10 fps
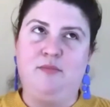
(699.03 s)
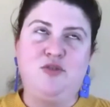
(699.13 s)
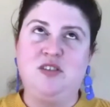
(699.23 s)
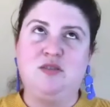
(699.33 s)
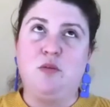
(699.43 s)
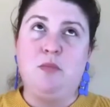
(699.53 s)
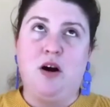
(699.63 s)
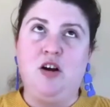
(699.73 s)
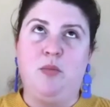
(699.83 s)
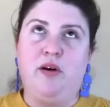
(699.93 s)
just
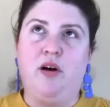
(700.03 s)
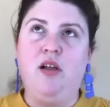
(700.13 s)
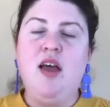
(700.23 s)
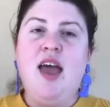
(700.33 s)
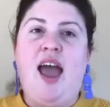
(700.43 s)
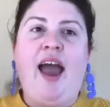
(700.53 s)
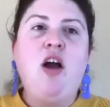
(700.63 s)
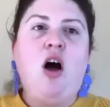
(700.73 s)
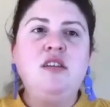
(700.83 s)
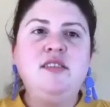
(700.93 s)
remarkable. And
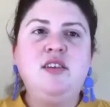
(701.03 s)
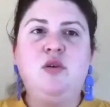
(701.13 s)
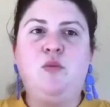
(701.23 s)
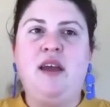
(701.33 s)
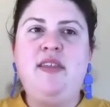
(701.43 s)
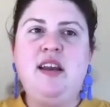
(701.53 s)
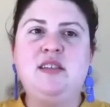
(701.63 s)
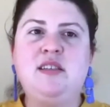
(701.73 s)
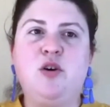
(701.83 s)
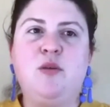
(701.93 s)
also the way that he
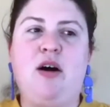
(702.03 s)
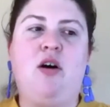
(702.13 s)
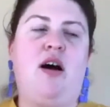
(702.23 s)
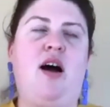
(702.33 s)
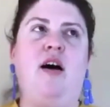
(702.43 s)
spoke about